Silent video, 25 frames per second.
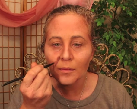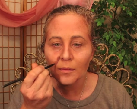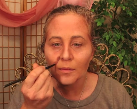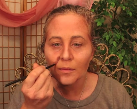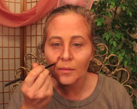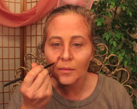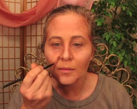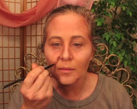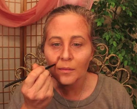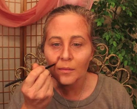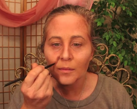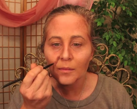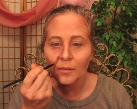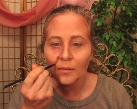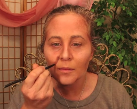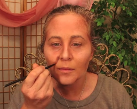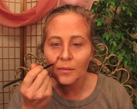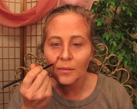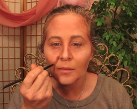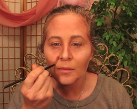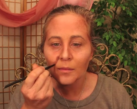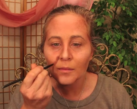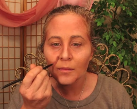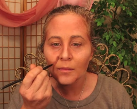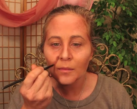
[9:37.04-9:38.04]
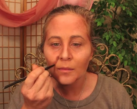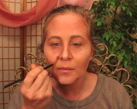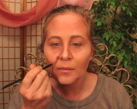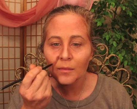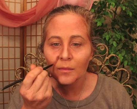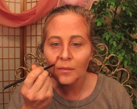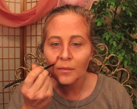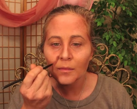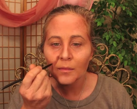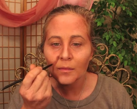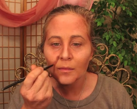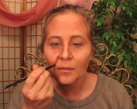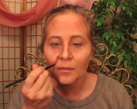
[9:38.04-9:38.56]

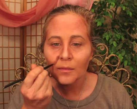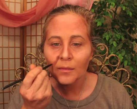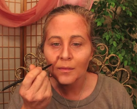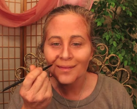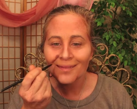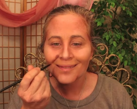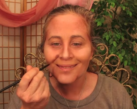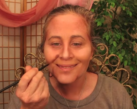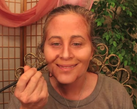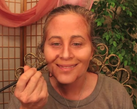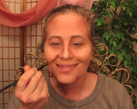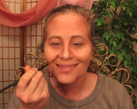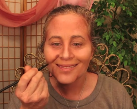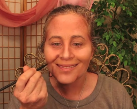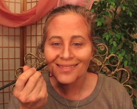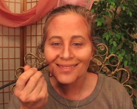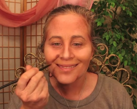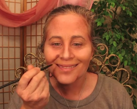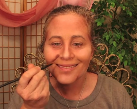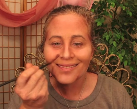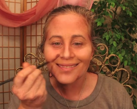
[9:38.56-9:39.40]
[no speech]